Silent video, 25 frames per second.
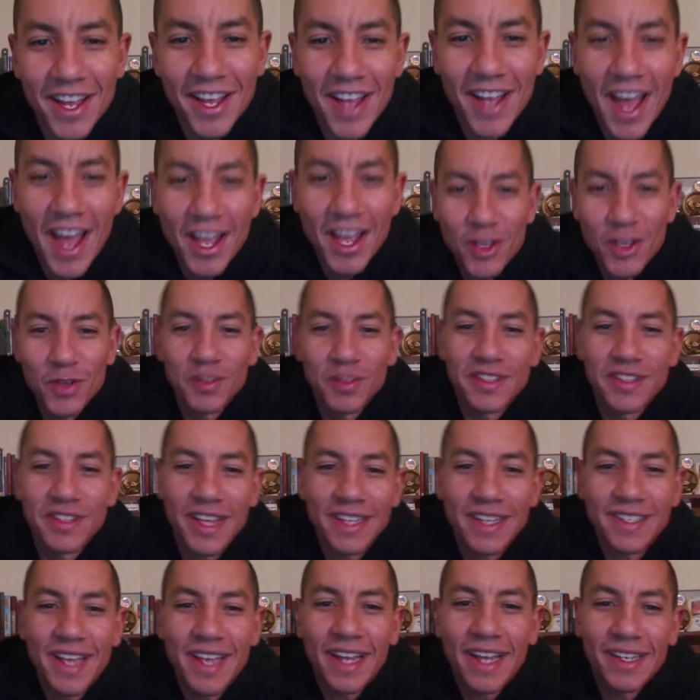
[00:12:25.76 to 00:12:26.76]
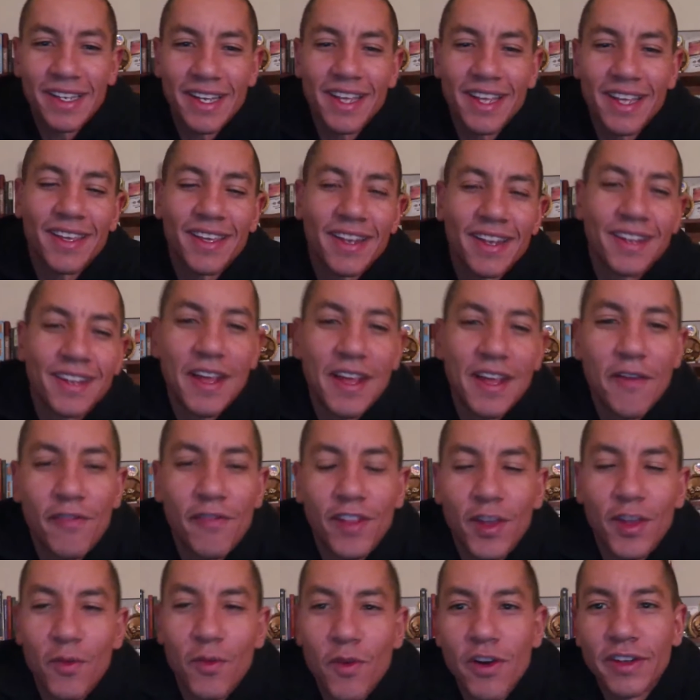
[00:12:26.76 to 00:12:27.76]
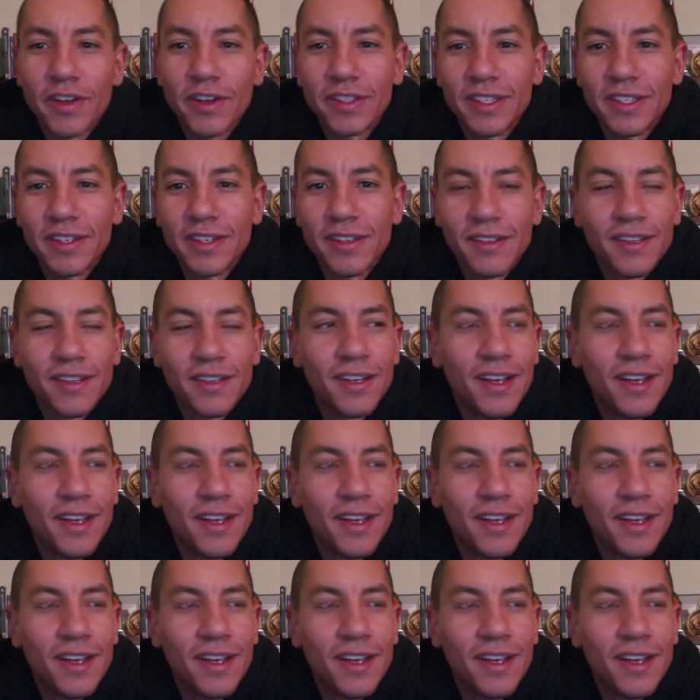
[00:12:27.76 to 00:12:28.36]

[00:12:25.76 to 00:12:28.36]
used that technique, and it definitely worked. And